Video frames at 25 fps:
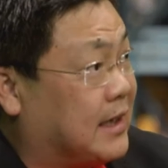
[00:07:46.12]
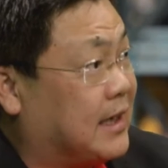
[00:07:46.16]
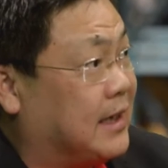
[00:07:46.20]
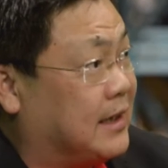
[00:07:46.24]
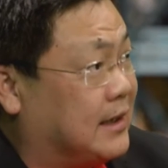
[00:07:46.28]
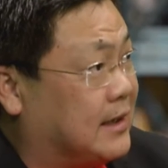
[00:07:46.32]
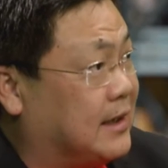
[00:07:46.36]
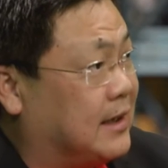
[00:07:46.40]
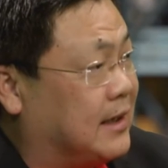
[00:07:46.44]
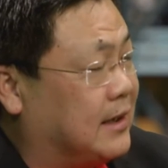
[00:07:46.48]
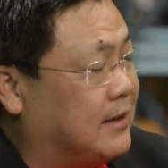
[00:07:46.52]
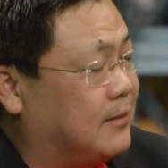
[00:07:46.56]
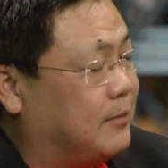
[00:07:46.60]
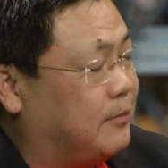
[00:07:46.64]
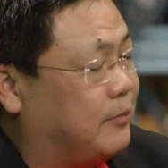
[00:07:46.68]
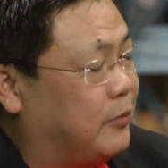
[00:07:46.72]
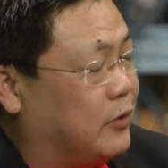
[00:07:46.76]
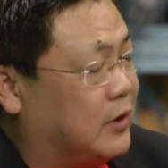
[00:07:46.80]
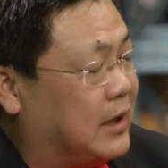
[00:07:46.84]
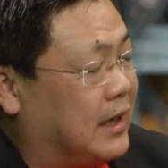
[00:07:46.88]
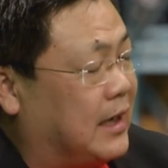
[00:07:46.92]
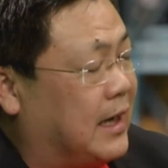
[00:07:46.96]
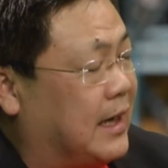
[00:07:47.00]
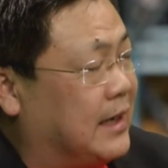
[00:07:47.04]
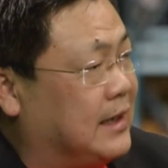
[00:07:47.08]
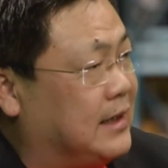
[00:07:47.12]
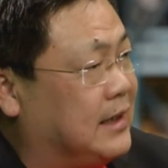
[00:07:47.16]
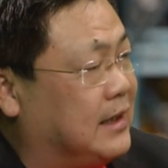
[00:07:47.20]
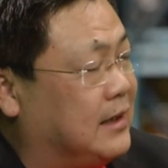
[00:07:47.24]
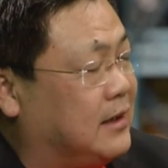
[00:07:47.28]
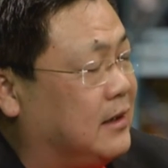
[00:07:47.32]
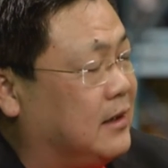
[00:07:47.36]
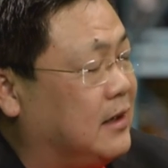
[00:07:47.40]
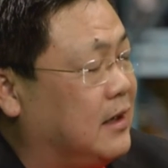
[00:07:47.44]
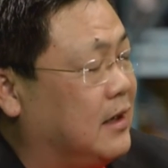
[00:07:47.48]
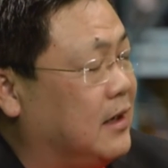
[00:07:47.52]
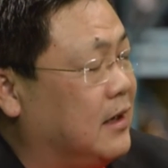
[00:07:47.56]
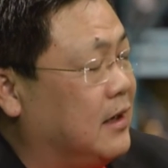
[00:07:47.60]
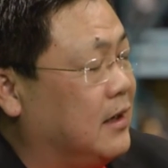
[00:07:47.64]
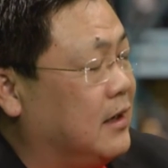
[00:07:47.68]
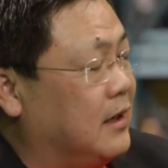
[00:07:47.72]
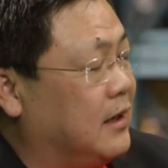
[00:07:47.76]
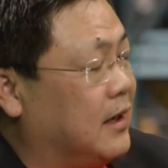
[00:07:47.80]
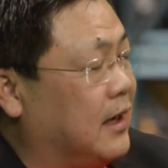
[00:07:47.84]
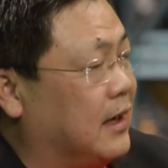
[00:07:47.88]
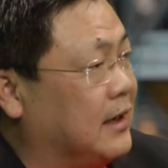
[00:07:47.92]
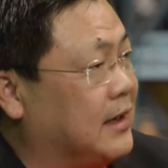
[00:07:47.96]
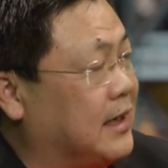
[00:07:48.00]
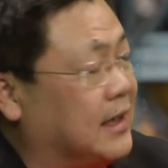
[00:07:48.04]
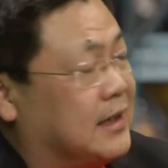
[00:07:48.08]
booking engine
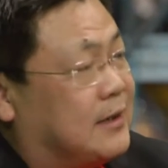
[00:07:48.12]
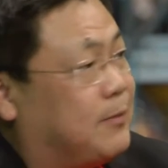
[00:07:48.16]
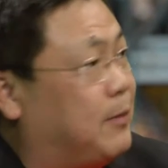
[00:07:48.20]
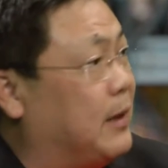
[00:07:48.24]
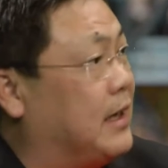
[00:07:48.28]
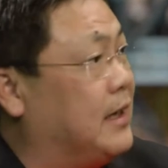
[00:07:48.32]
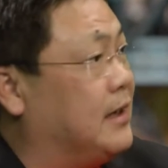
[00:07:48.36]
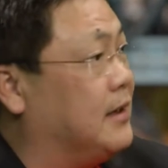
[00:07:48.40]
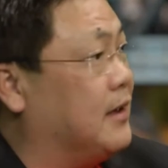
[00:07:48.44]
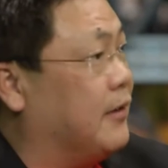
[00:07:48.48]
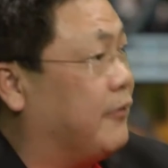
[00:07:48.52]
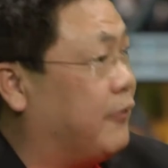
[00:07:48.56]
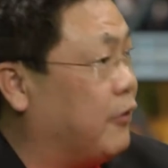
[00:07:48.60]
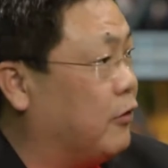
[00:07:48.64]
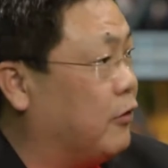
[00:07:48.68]
display in the phone.